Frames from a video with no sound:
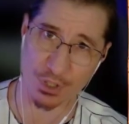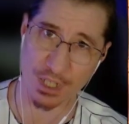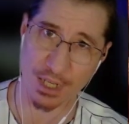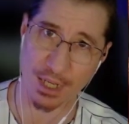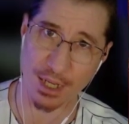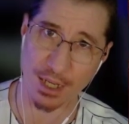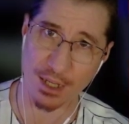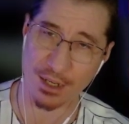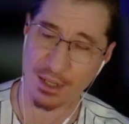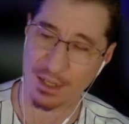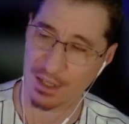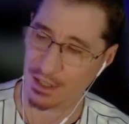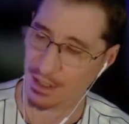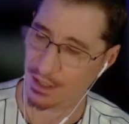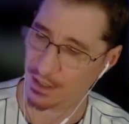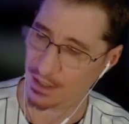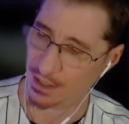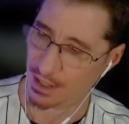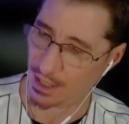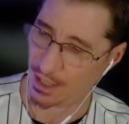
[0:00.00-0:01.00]
I got.
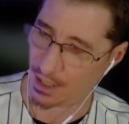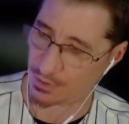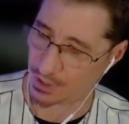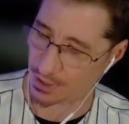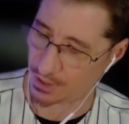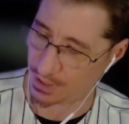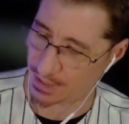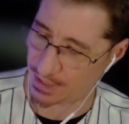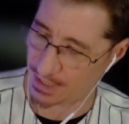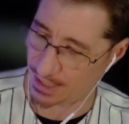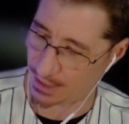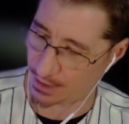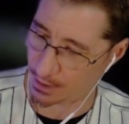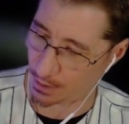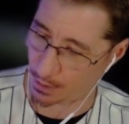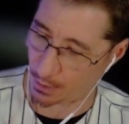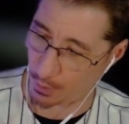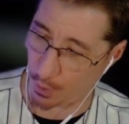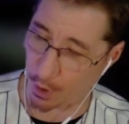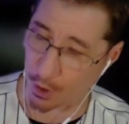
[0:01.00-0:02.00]
I was going to take the
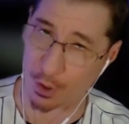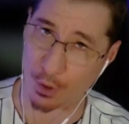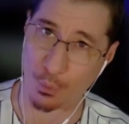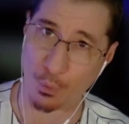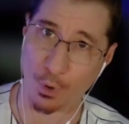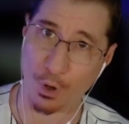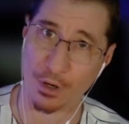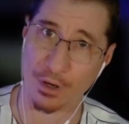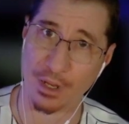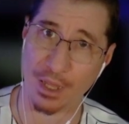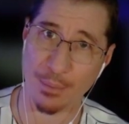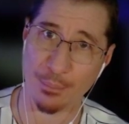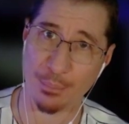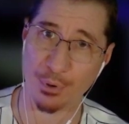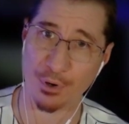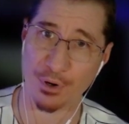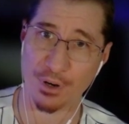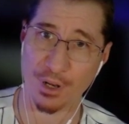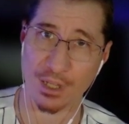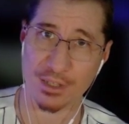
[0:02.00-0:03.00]
longer one and
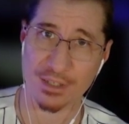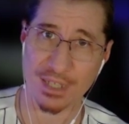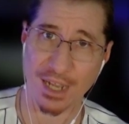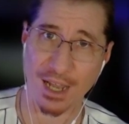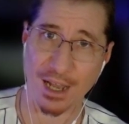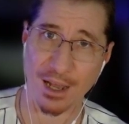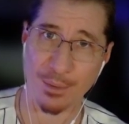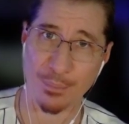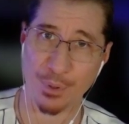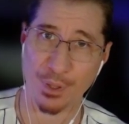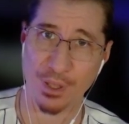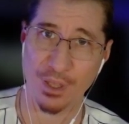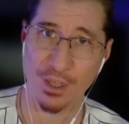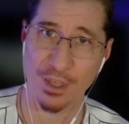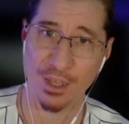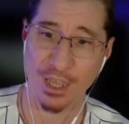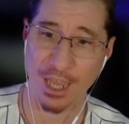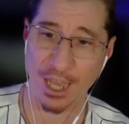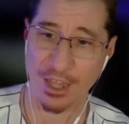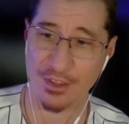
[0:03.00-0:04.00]
put it on top,
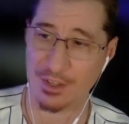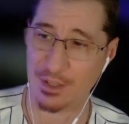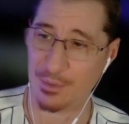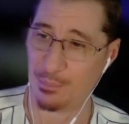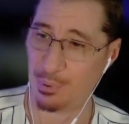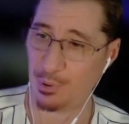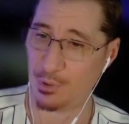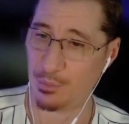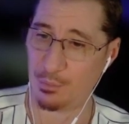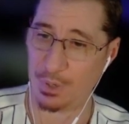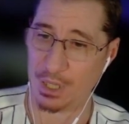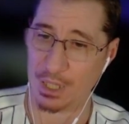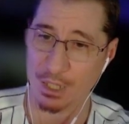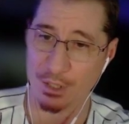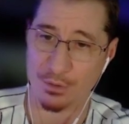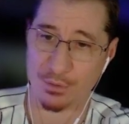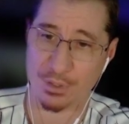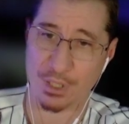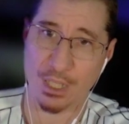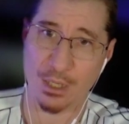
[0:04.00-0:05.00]
and then put my
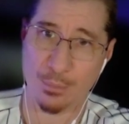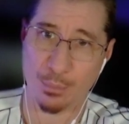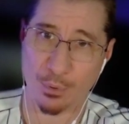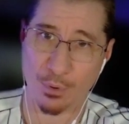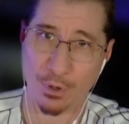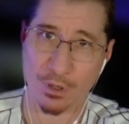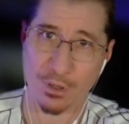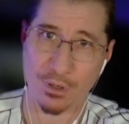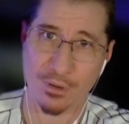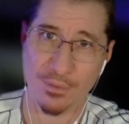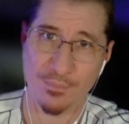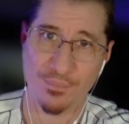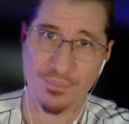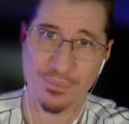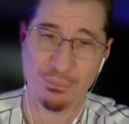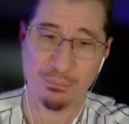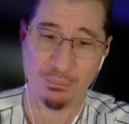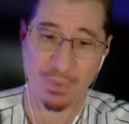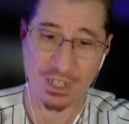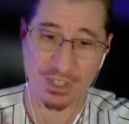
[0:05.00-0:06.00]
little keyboard,
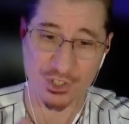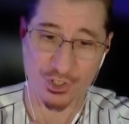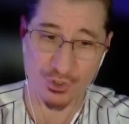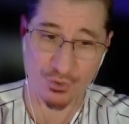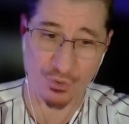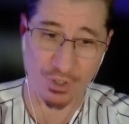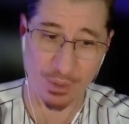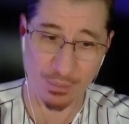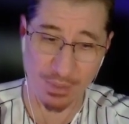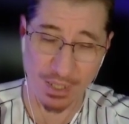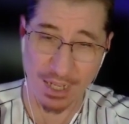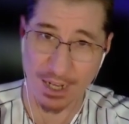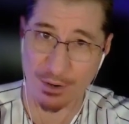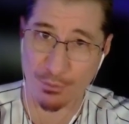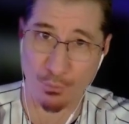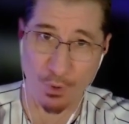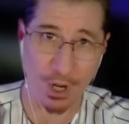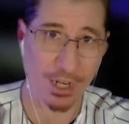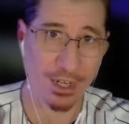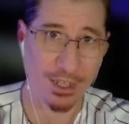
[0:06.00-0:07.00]
my Stream Deck
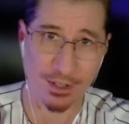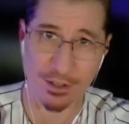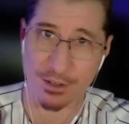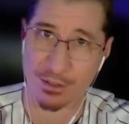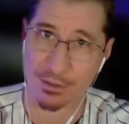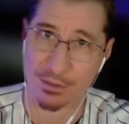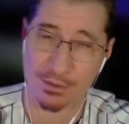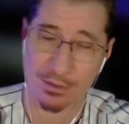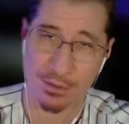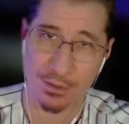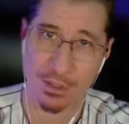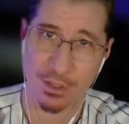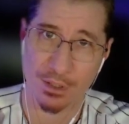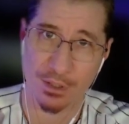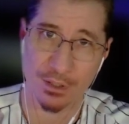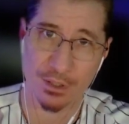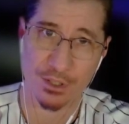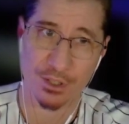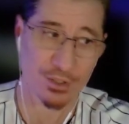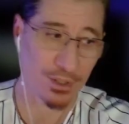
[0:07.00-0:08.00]
right here.
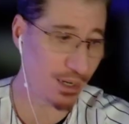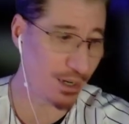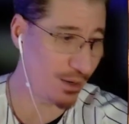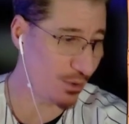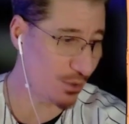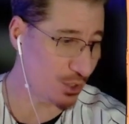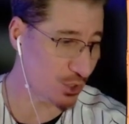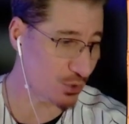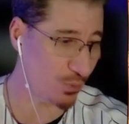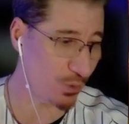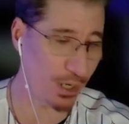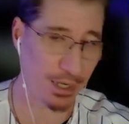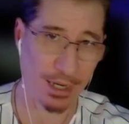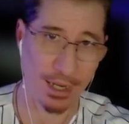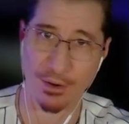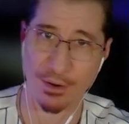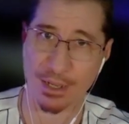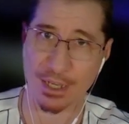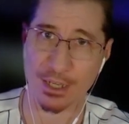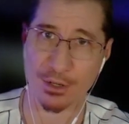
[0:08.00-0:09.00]
So because right
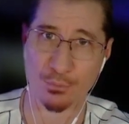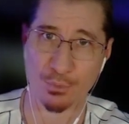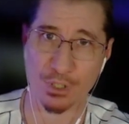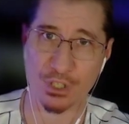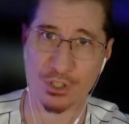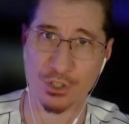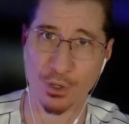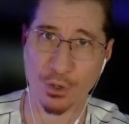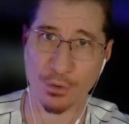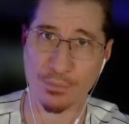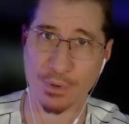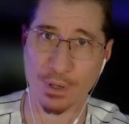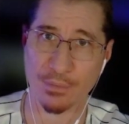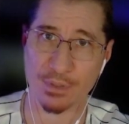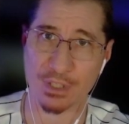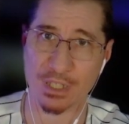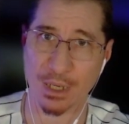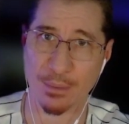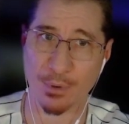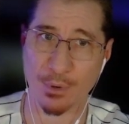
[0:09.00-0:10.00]
now I got to reach over.
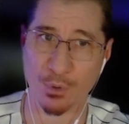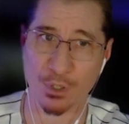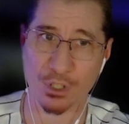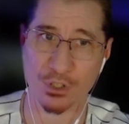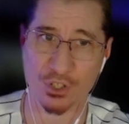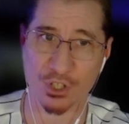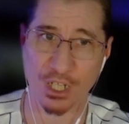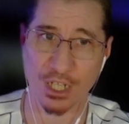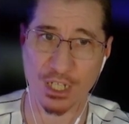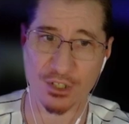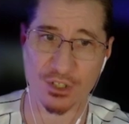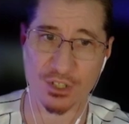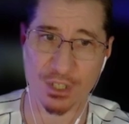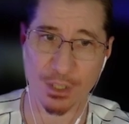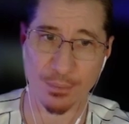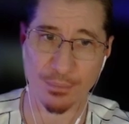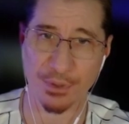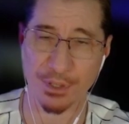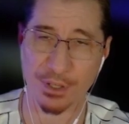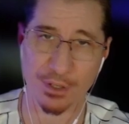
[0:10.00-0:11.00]
Every time I want to change
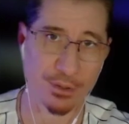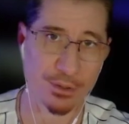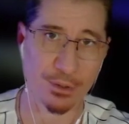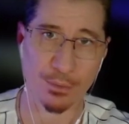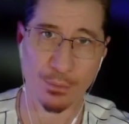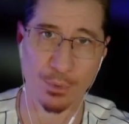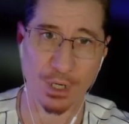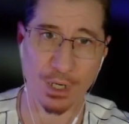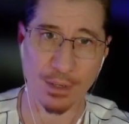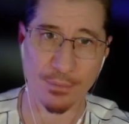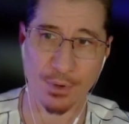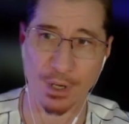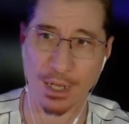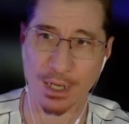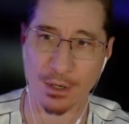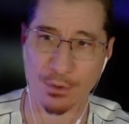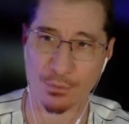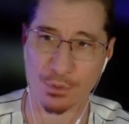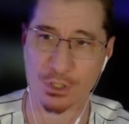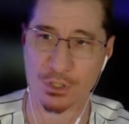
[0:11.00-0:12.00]
something or whatever, I
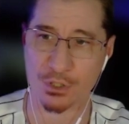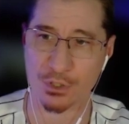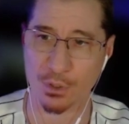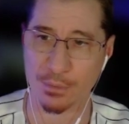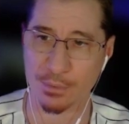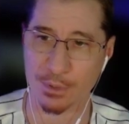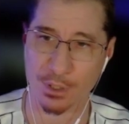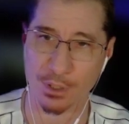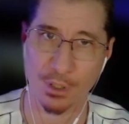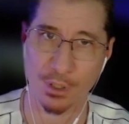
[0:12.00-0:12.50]
got to reach over.